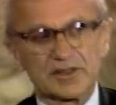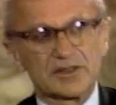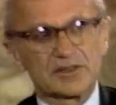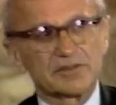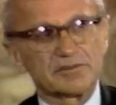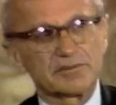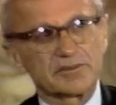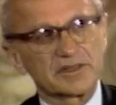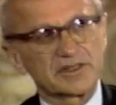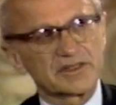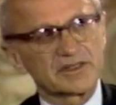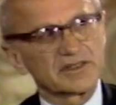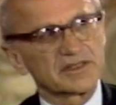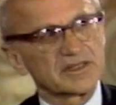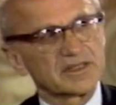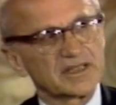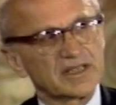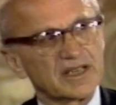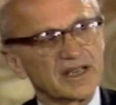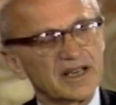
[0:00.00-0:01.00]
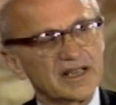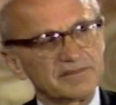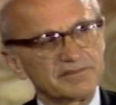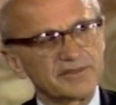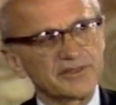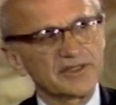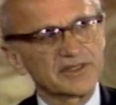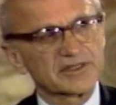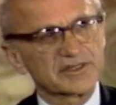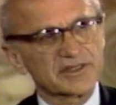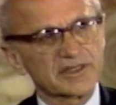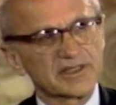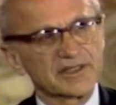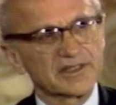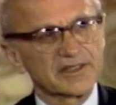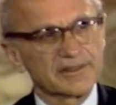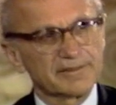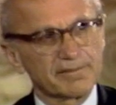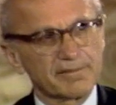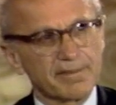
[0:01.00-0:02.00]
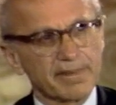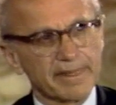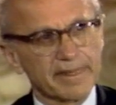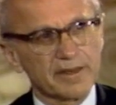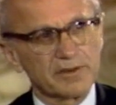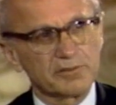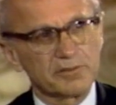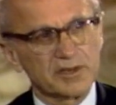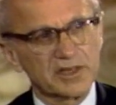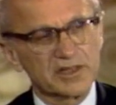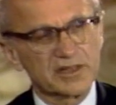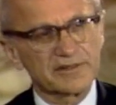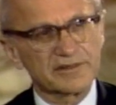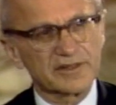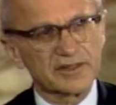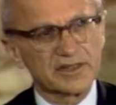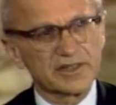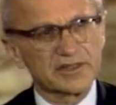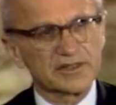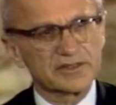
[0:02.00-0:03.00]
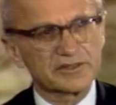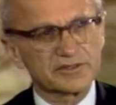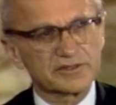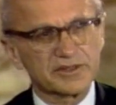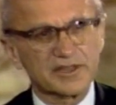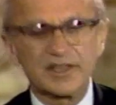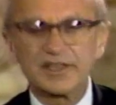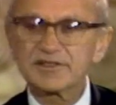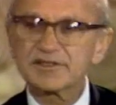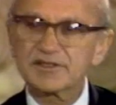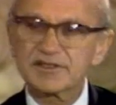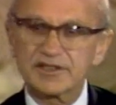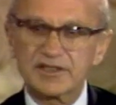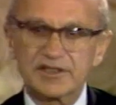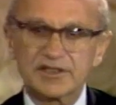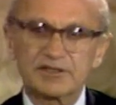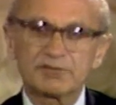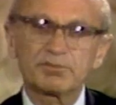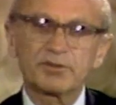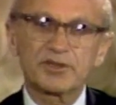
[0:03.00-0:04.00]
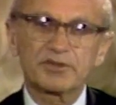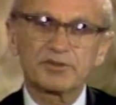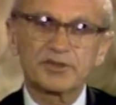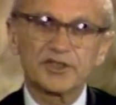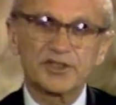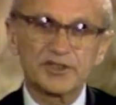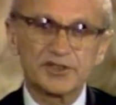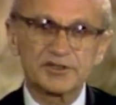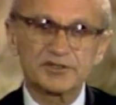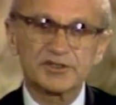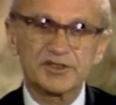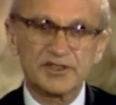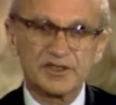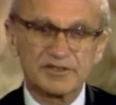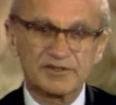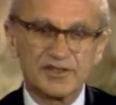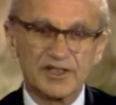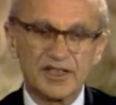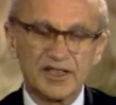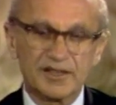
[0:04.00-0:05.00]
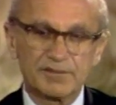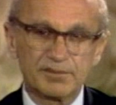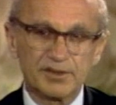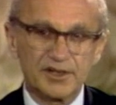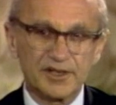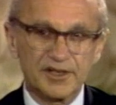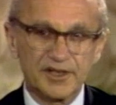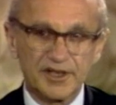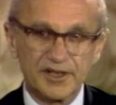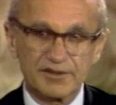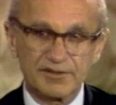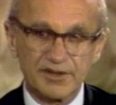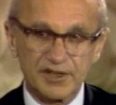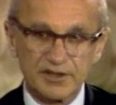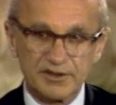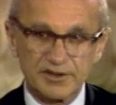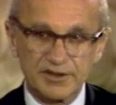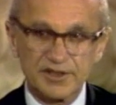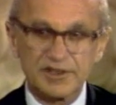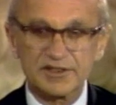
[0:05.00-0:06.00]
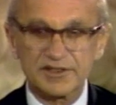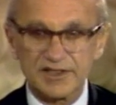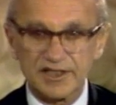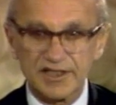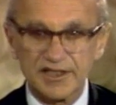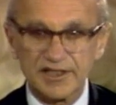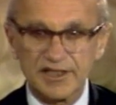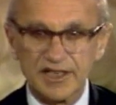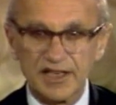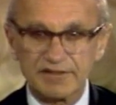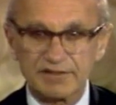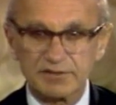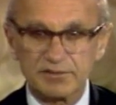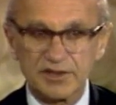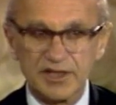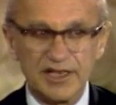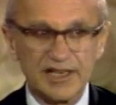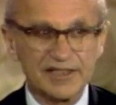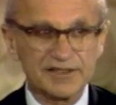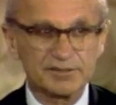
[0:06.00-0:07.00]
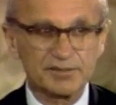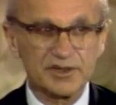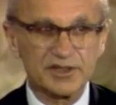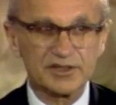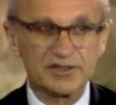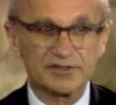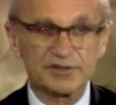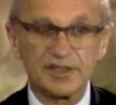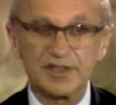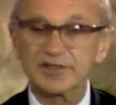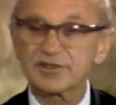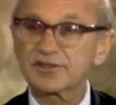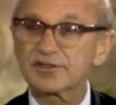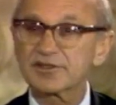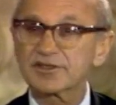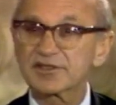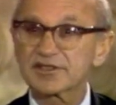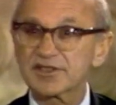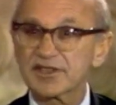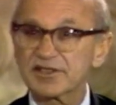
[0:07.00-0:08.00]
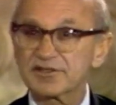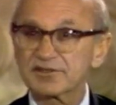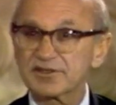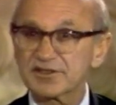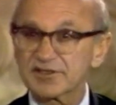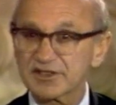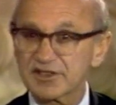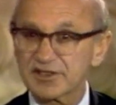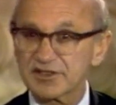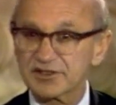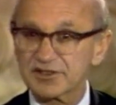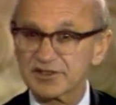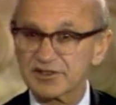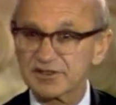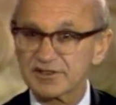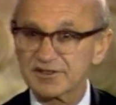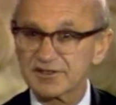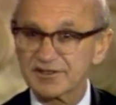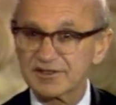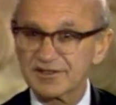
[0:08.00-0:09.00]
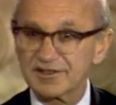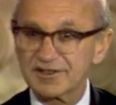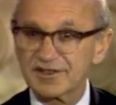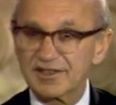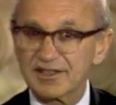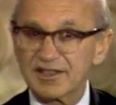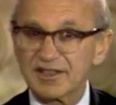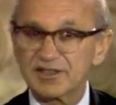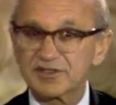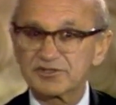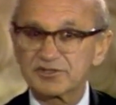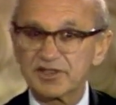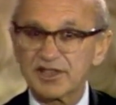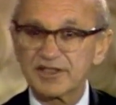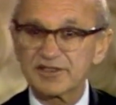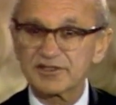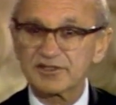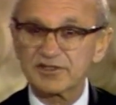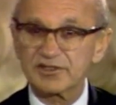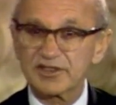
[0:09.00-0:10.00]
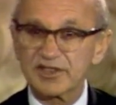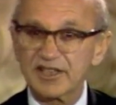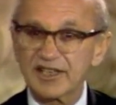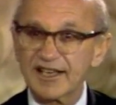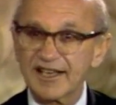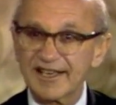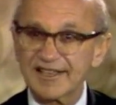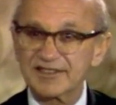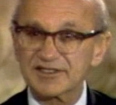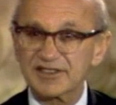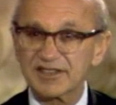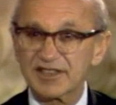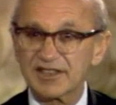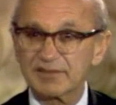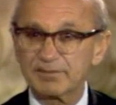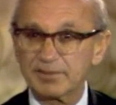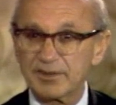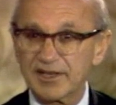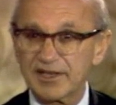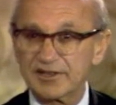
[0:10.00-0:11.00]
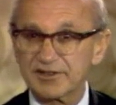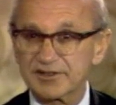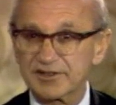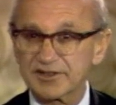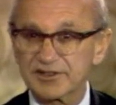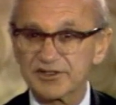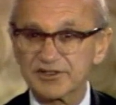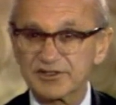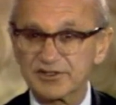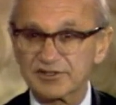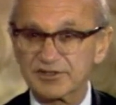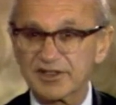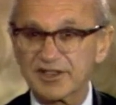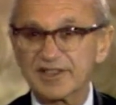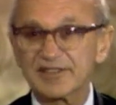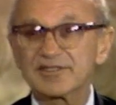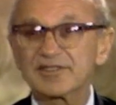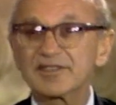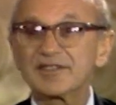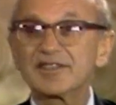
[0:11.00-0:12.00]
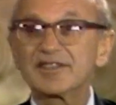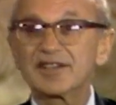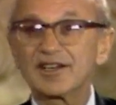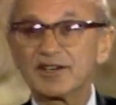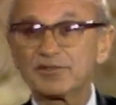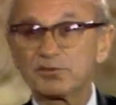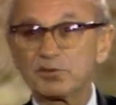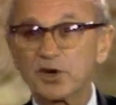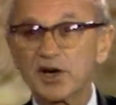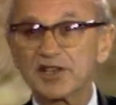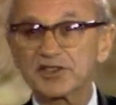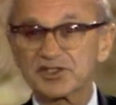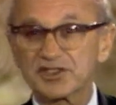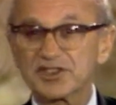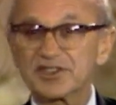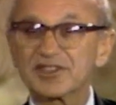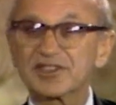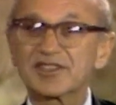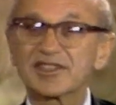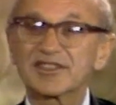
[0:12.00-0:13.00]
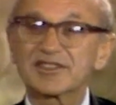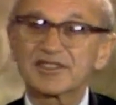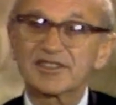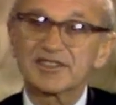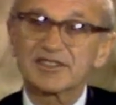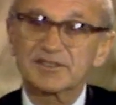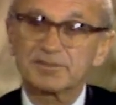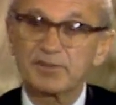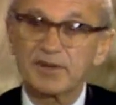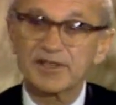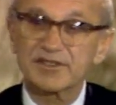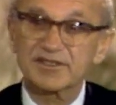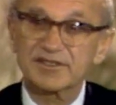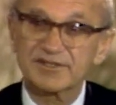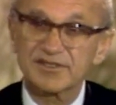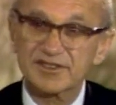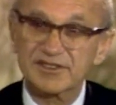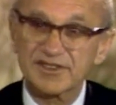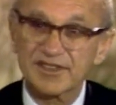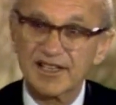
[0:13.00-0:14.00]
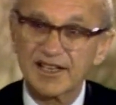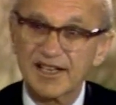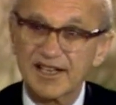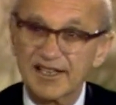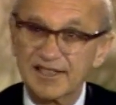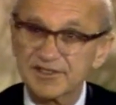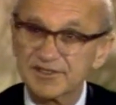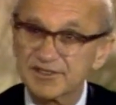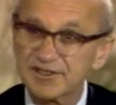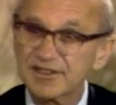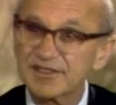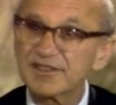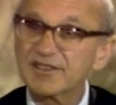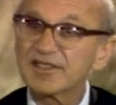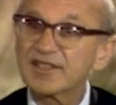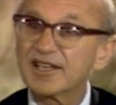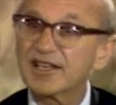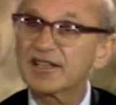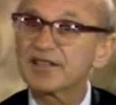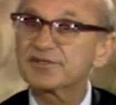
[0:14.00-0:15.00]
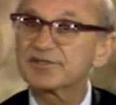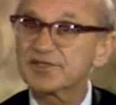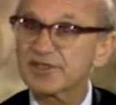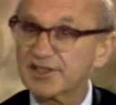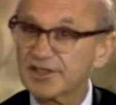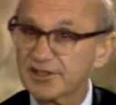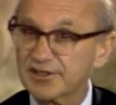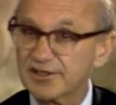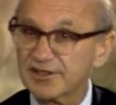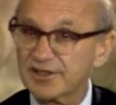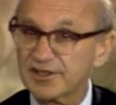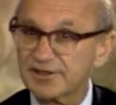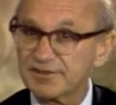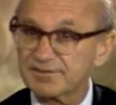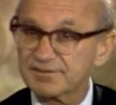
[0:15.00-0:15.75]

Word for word: Well, obviously, one of the trends that has been reducing the viability of local and state government has been a trend toward centralization a trend toward enhancing the power and the strength of Washington at the expense of the State House and of City Hall.